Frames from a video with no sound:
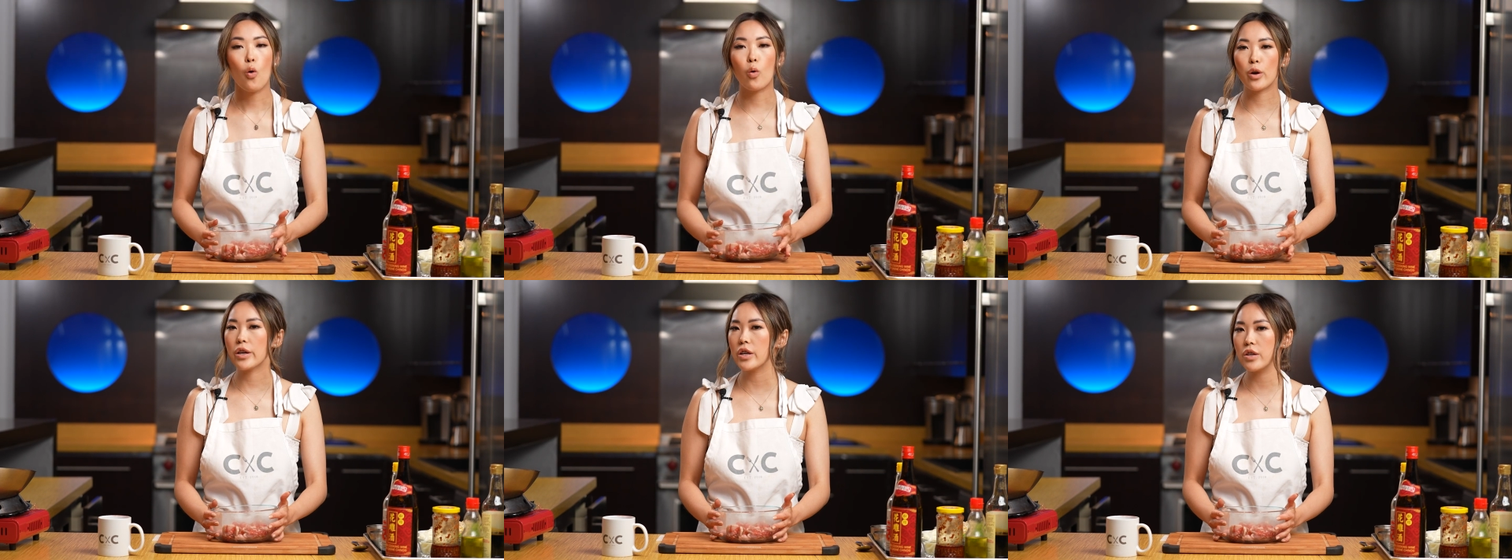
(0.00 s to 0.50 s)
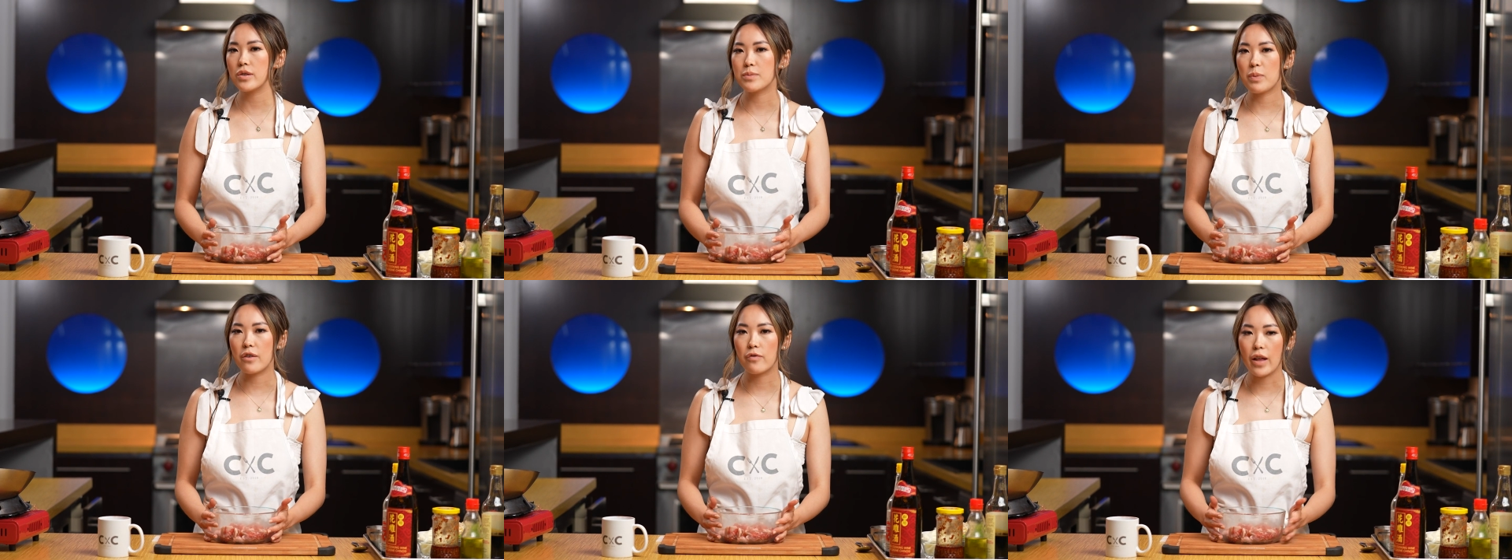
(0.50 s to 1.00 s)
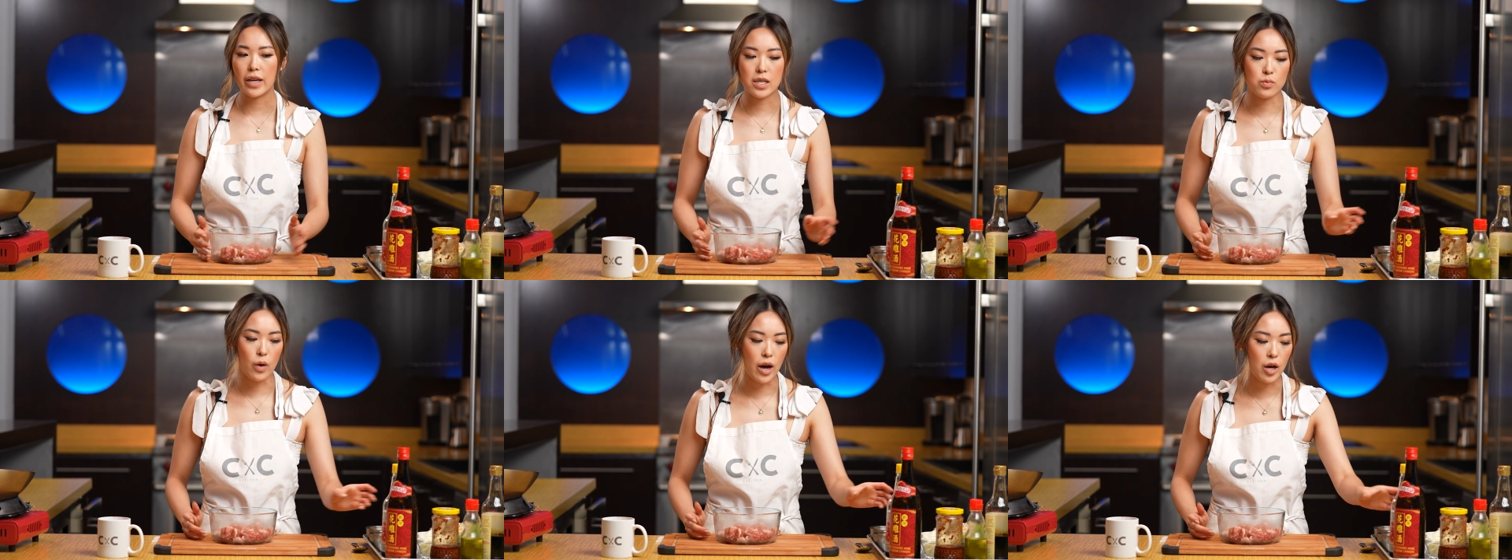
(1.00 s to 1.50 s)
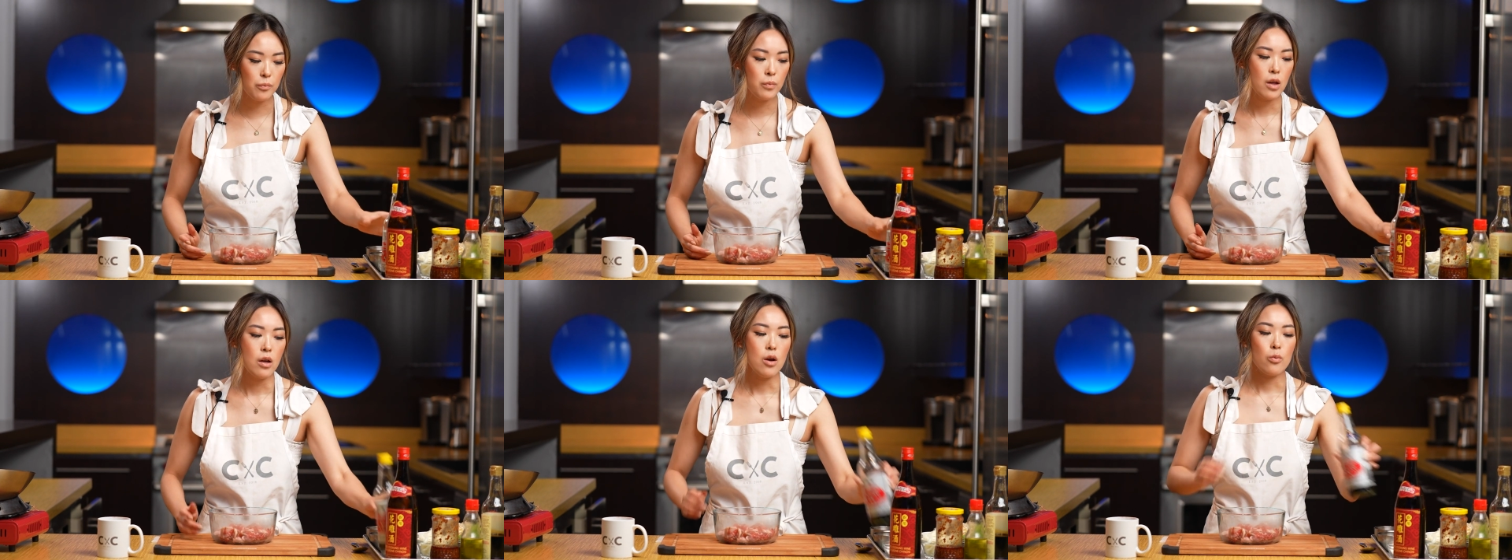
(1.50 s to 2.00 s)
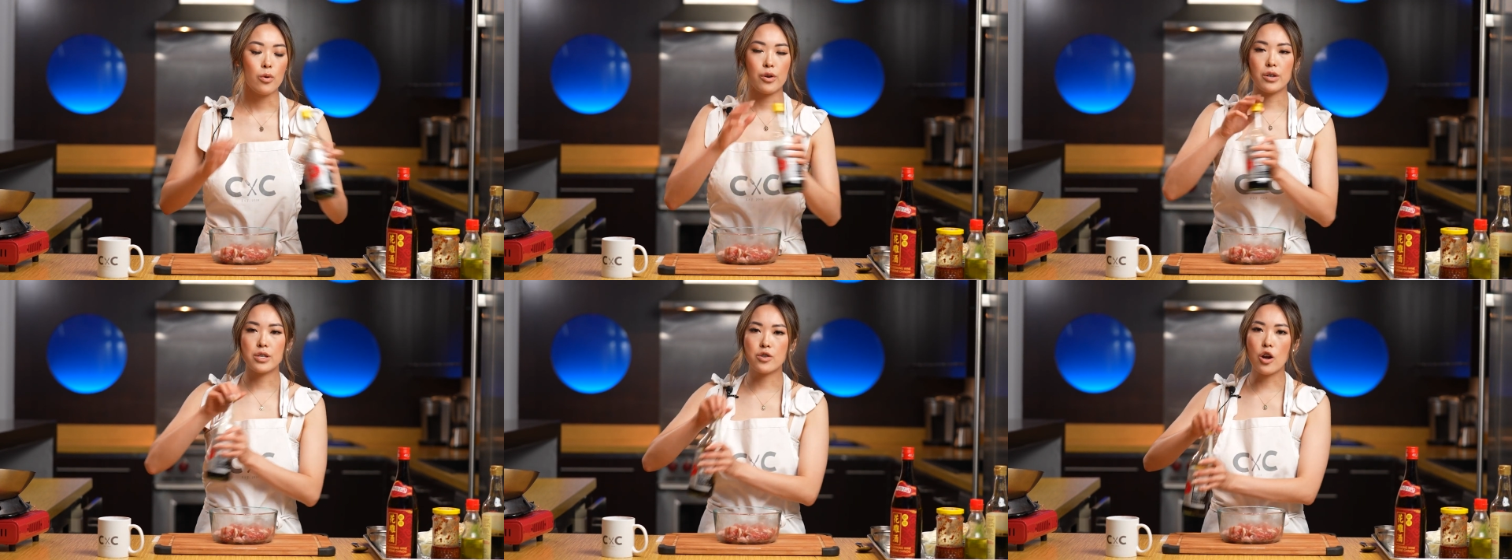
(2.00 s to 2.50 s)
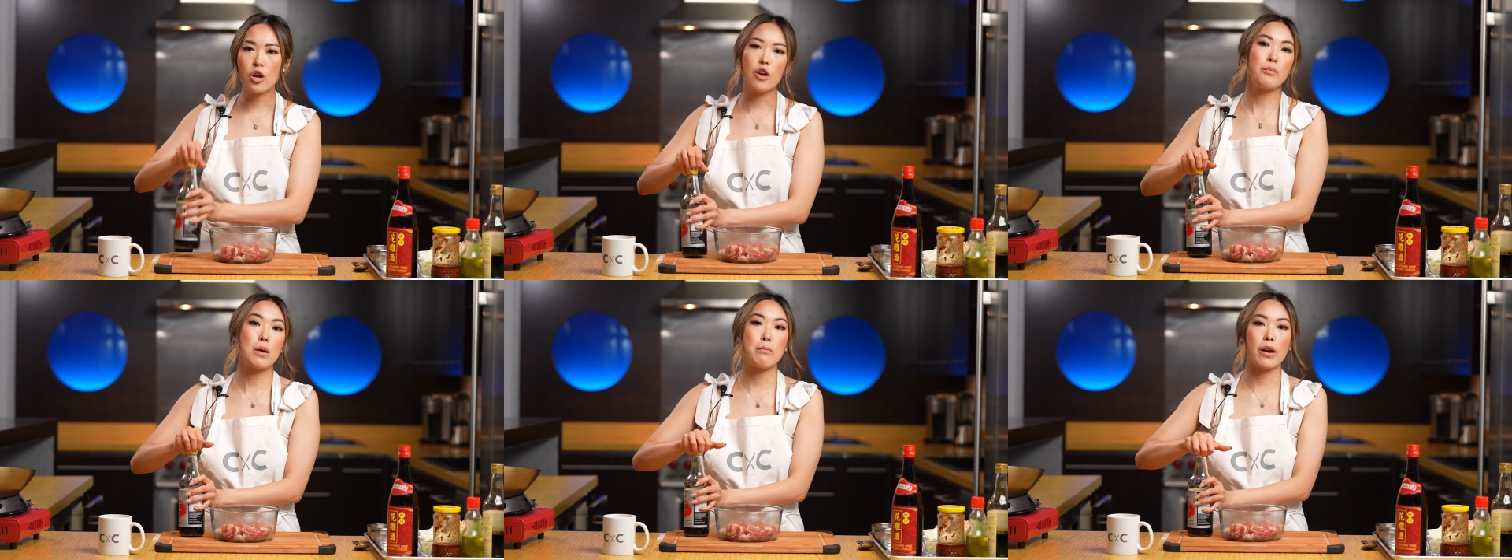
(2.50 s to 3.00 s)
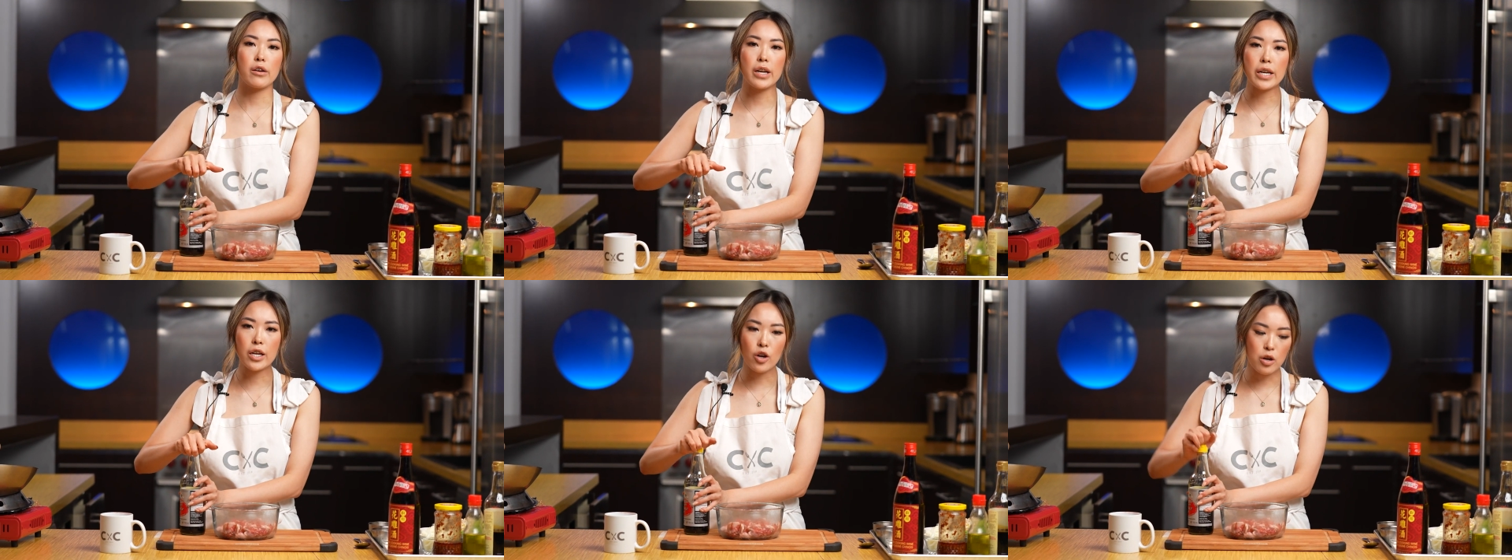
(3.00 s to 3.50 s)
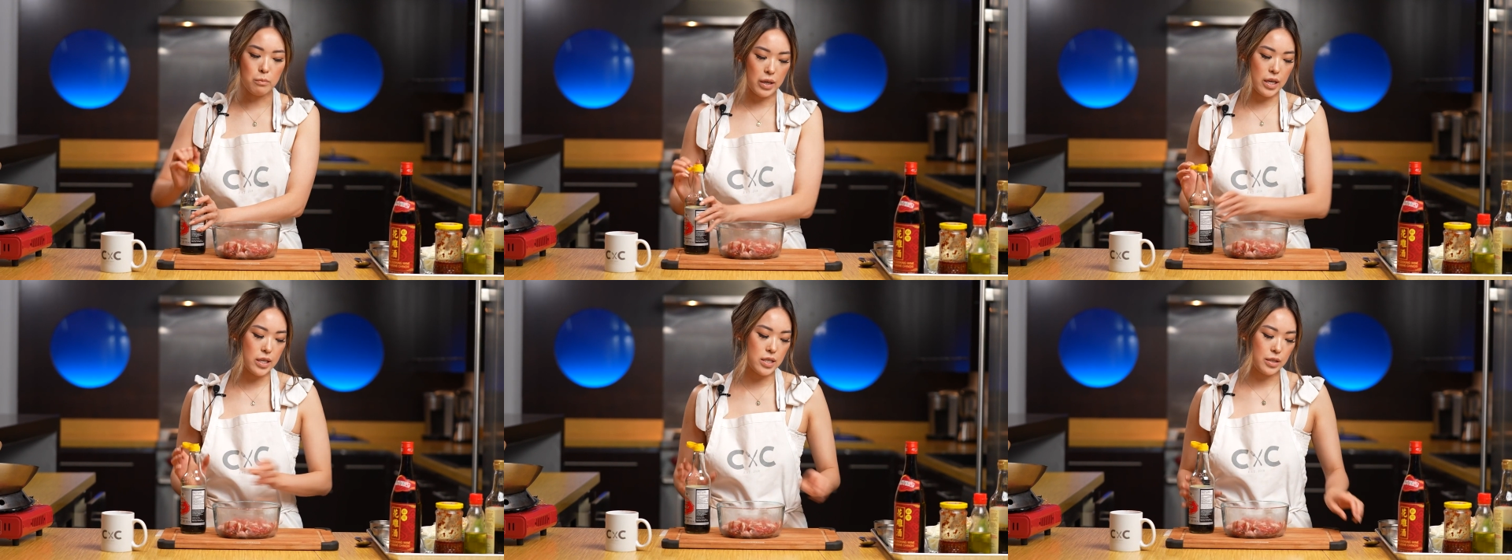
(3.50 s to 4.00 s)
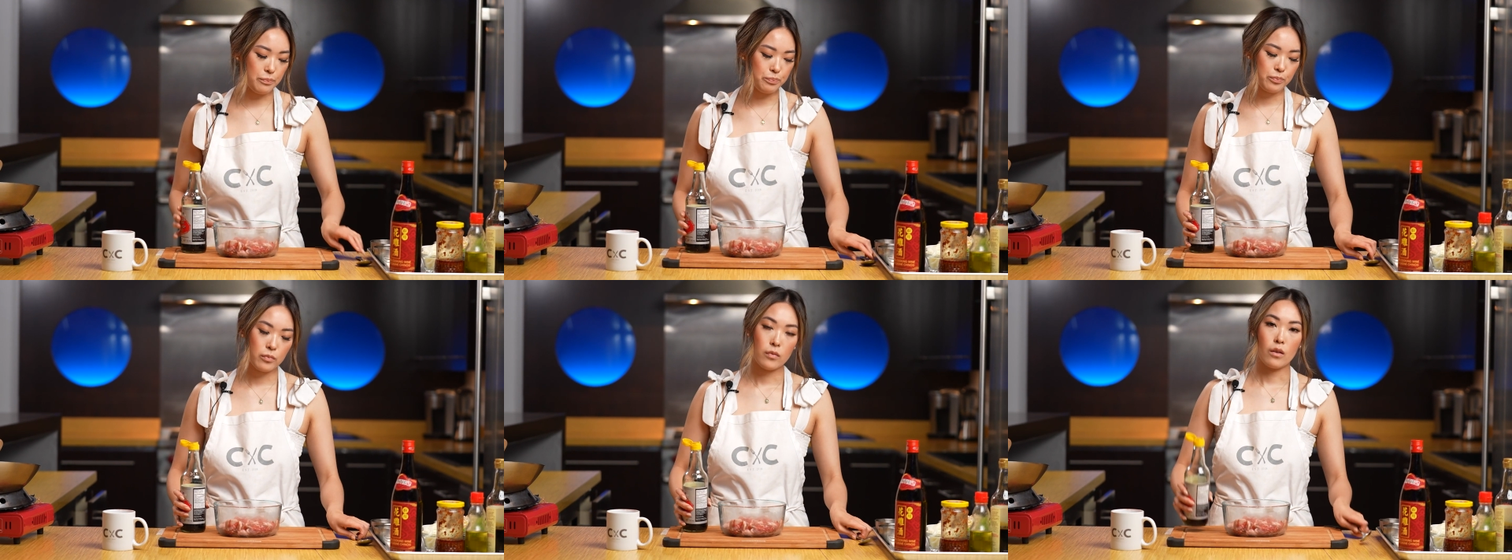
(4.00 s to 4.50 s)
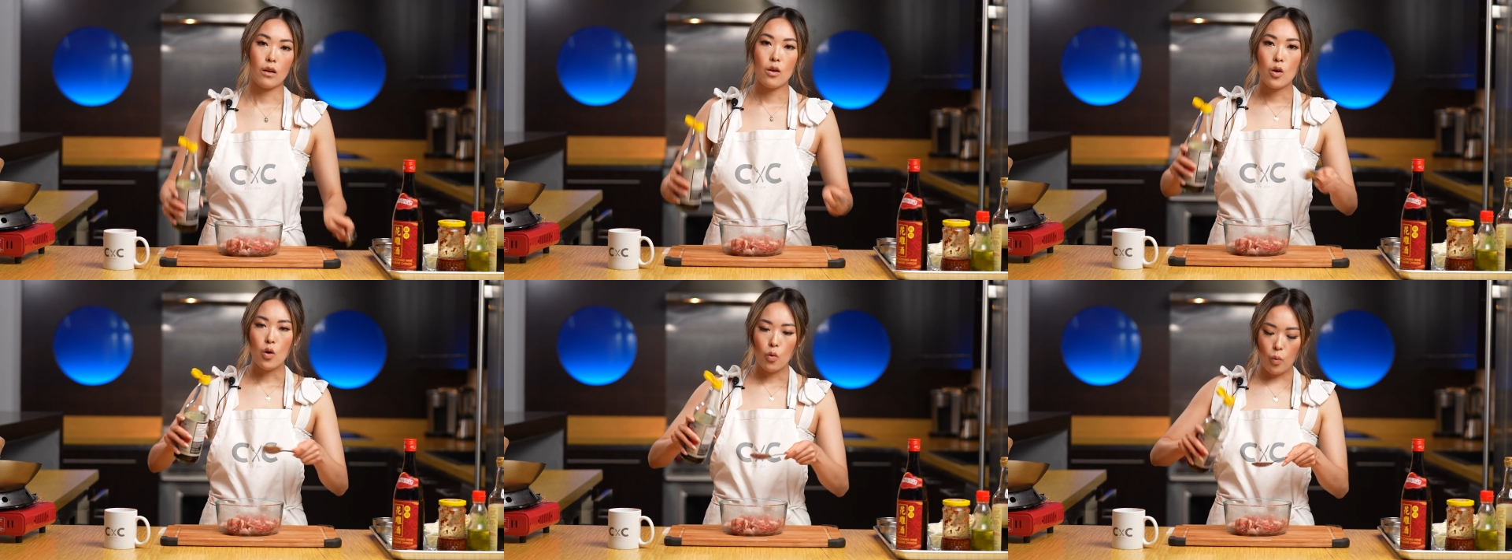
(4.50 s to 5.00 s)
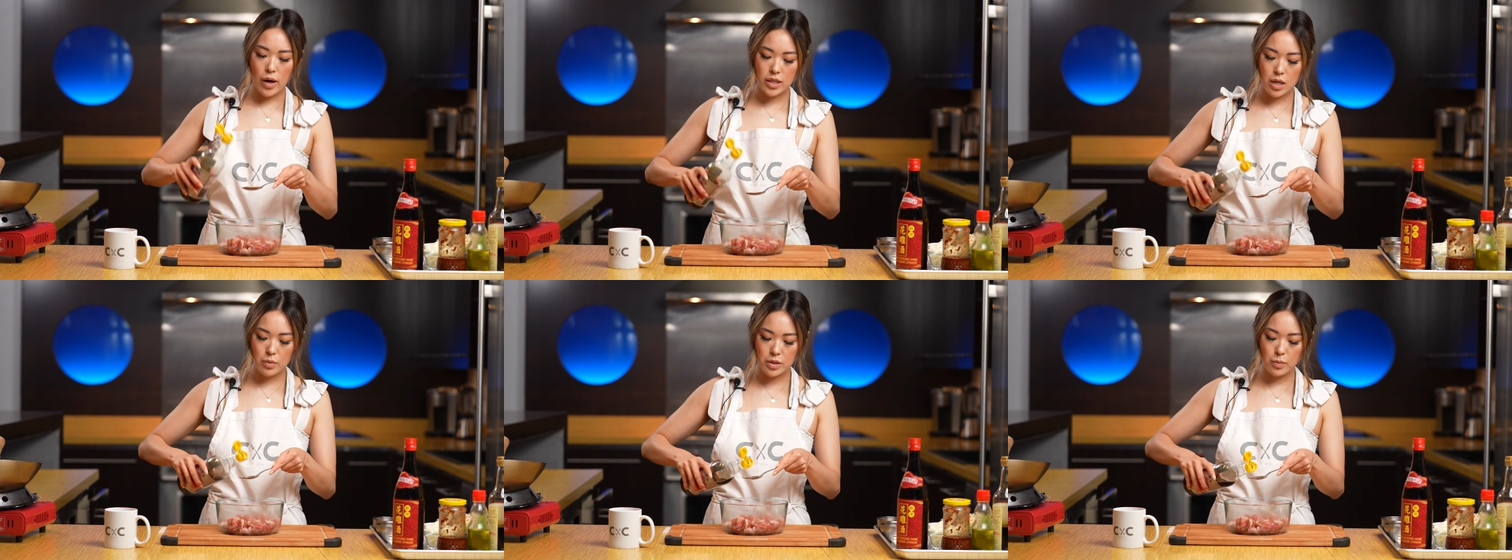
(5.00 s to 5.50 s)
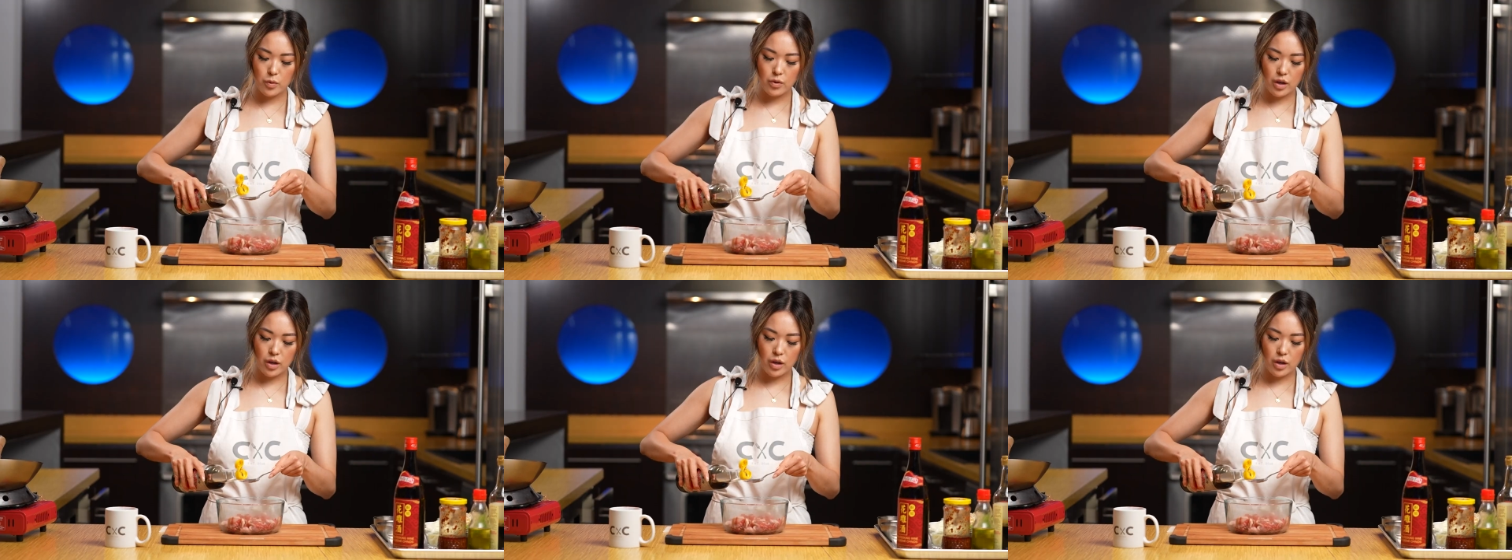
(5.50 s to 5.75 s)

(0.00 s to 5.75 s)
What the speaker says: or you can use beef flank as well. We're going to start off by marinating our meat. 1 tablespoon